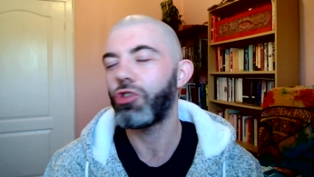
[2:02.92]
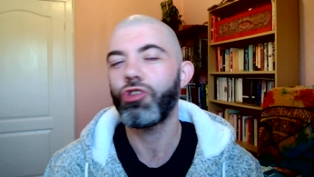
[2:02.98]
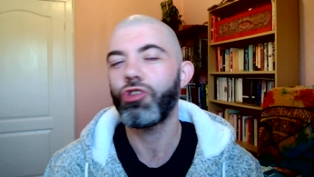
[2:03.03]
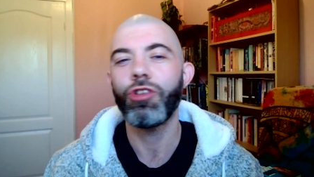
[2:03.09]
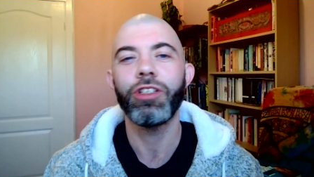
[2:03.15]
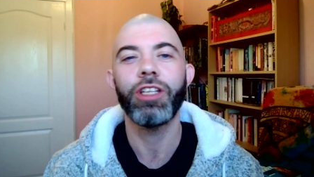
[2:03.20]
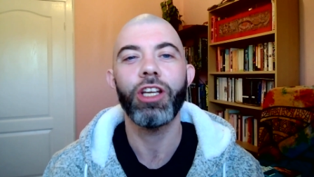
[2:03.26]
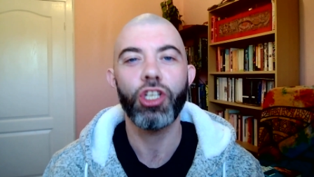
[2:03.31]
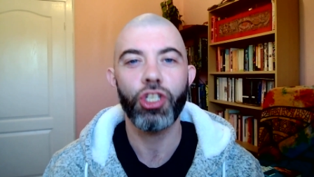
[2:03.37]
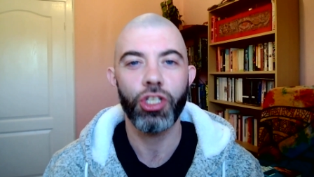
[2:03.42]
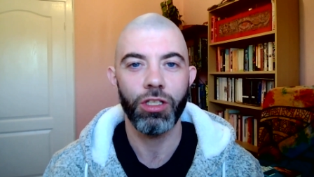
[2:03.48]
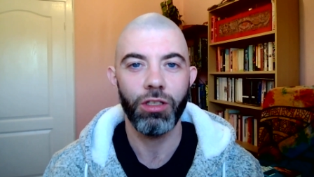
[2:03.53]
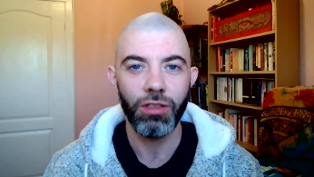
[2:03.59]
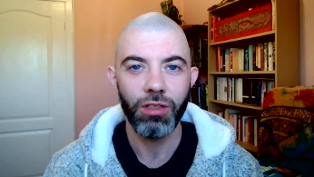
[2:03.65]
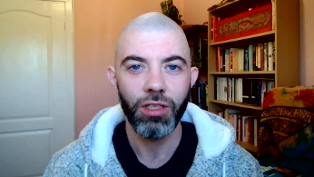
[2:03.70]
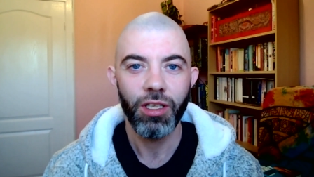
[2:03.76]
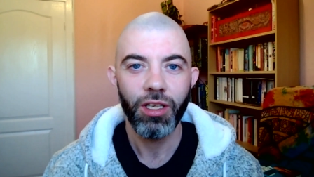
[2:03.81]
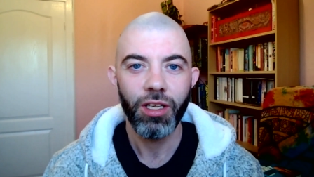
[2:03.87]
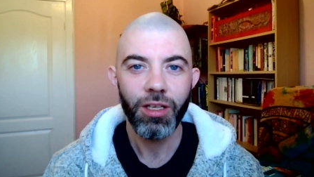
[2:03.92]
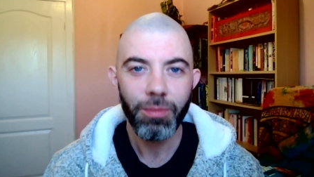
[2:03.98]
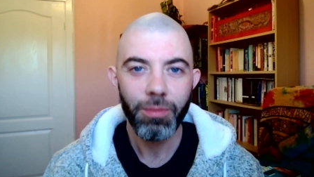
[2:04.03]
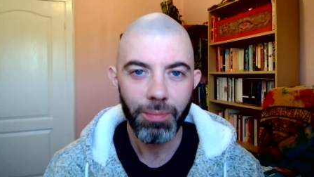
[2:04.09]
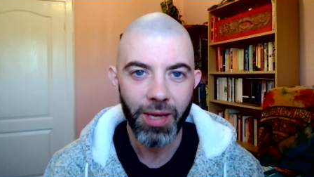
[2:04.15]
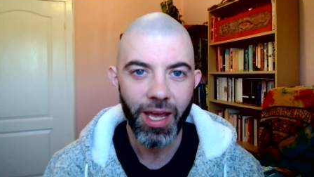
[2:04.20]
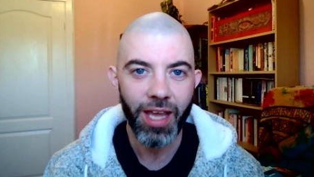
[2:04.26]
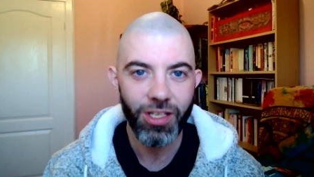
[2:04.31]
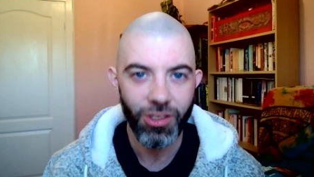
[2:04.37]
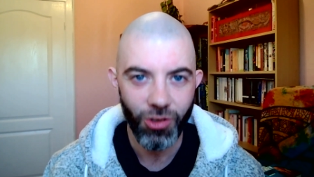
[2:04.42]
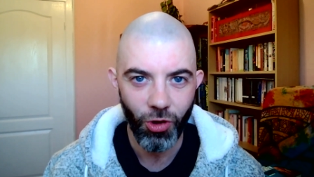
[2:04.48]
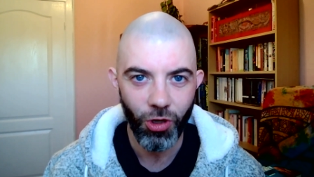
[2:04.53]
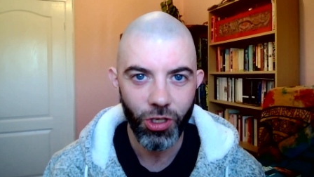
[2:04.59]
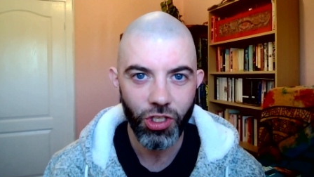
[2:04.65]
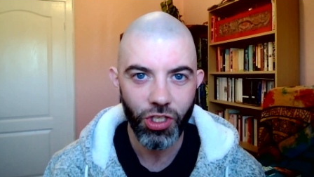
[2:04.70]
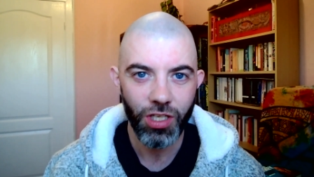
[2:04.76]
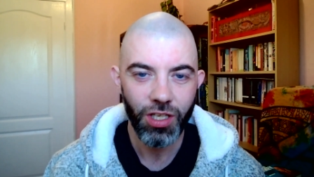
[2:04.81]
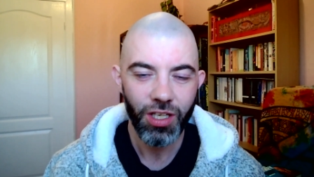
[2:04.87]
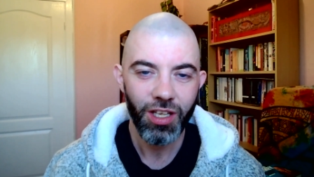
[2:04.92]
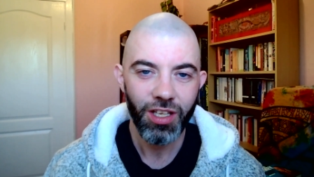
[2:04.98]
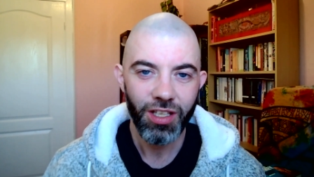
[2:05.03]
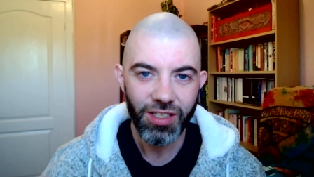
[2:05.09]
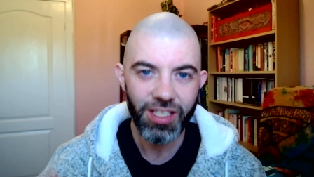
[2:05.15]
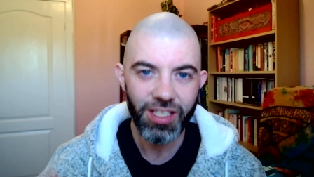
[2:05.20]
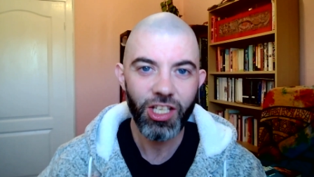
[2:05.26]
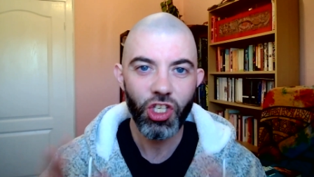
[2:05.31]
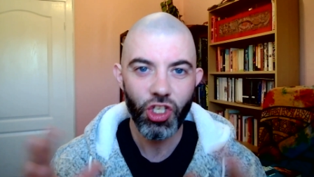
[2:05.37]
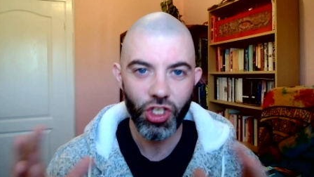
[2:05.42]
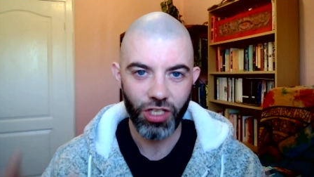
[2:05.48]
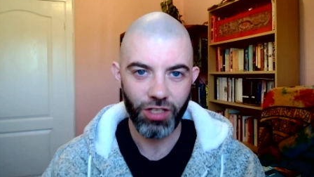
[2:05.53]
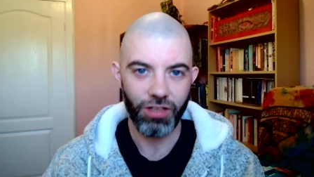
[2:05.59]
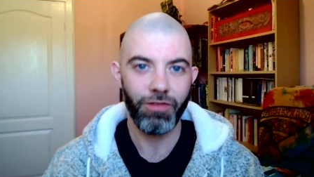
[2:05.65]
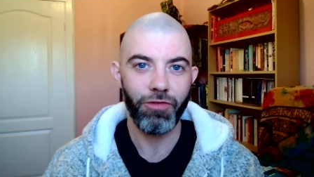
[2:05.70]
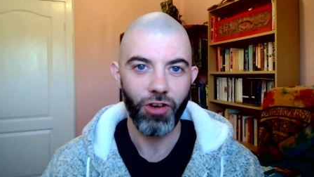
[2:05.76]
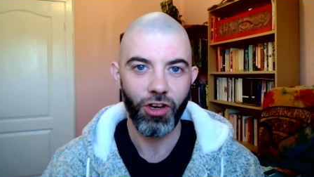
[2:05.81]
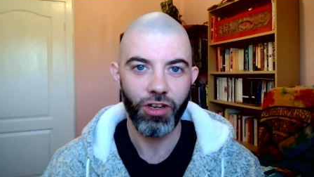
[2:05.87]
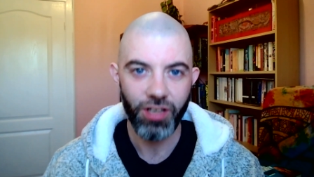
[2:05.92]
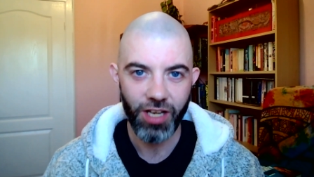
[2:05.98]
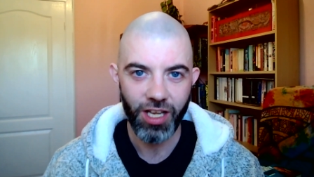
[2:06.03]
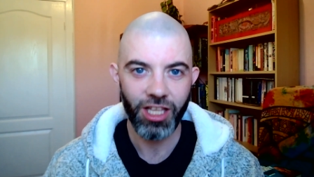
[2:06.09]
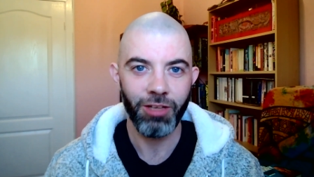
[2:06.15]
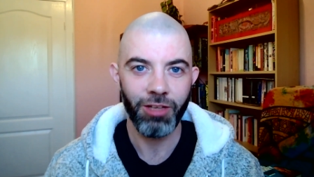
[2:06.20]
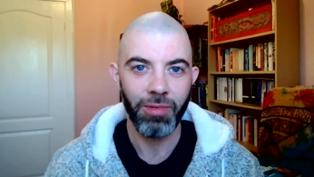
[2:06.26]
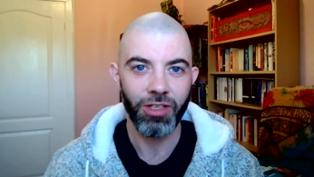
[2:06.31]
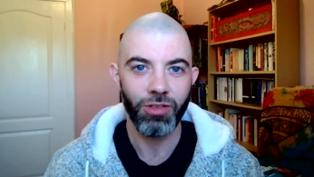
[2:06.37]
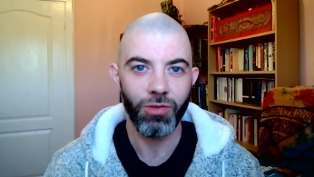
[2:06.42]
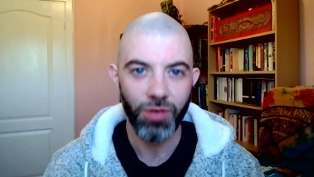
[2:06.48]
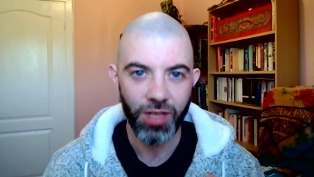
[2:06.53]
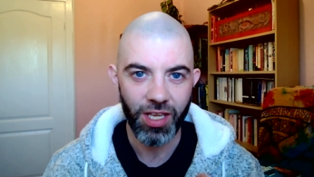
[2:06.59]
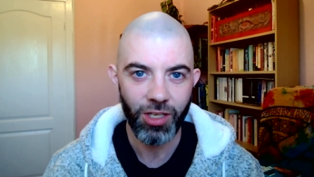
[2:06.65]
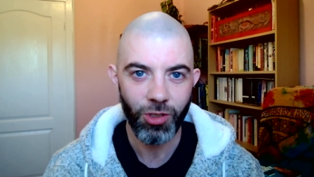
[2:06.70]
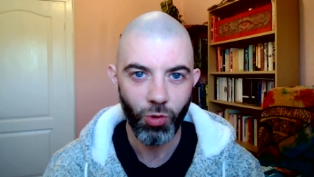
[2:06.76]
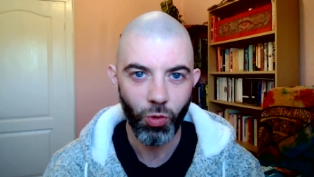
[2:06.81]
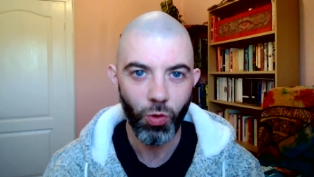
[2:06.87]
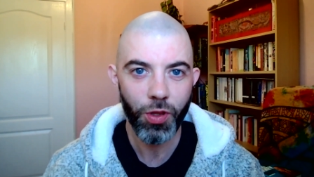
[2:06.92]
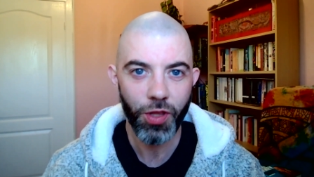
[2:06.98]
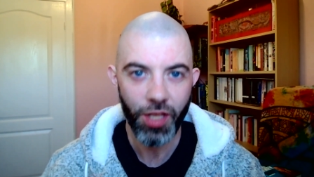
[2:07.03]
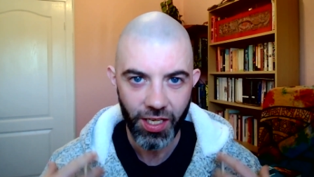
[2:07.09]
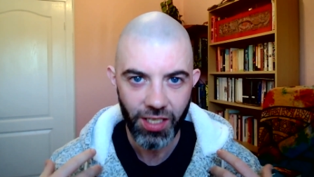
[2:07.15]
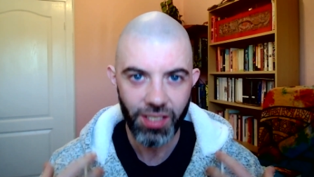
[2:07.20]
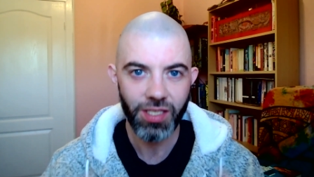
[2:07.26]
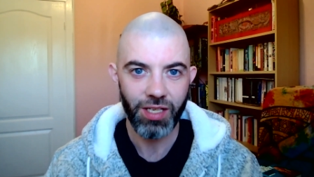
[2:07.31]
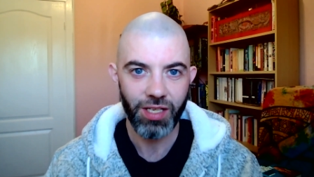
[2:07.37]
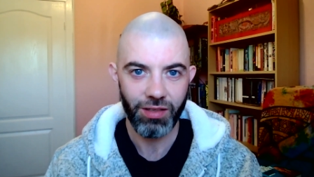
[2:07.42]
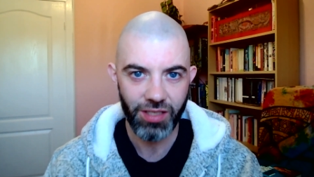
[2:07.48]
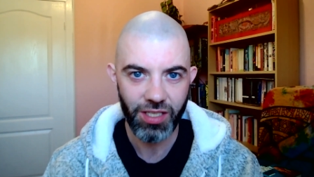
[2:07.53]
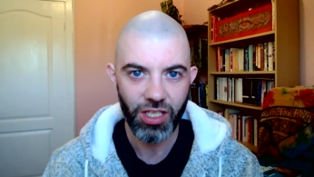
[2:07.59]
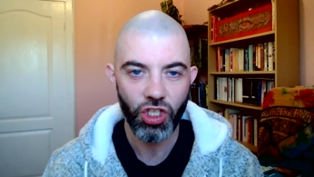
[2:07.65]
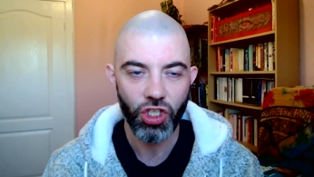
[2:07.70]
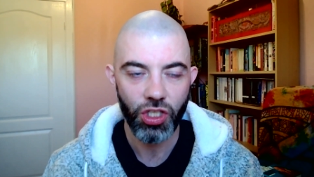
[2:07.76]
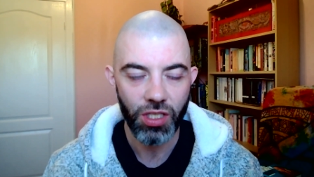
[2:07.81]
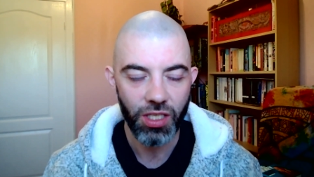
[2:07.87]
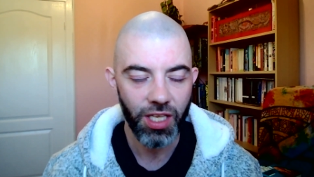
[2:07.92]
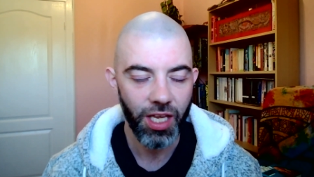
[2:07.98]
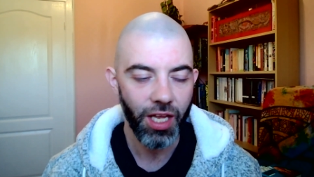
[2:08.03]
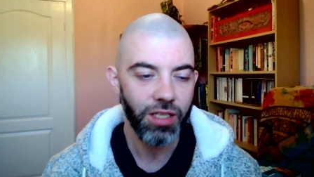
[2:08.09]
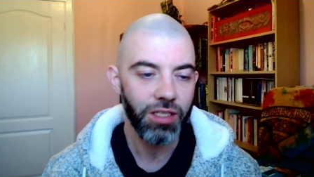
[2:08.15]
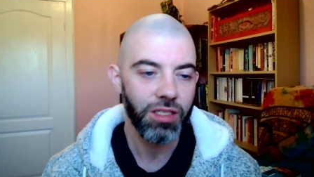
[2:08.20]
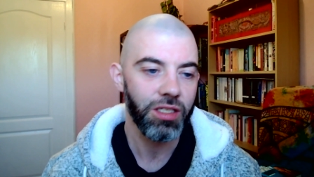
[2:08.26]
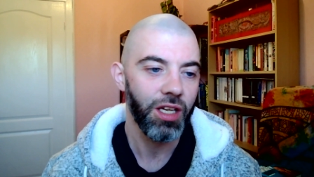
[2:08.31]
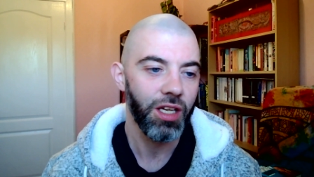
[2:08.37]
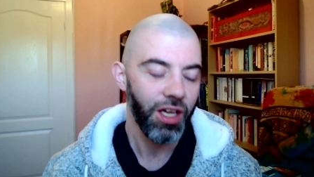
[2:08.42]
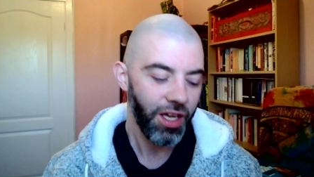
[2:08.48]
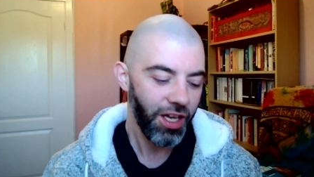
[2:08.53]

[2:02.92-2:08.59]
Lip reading: traditional pedagogy. Teacher at the front, in the middle, they know things, they're teaching the kids.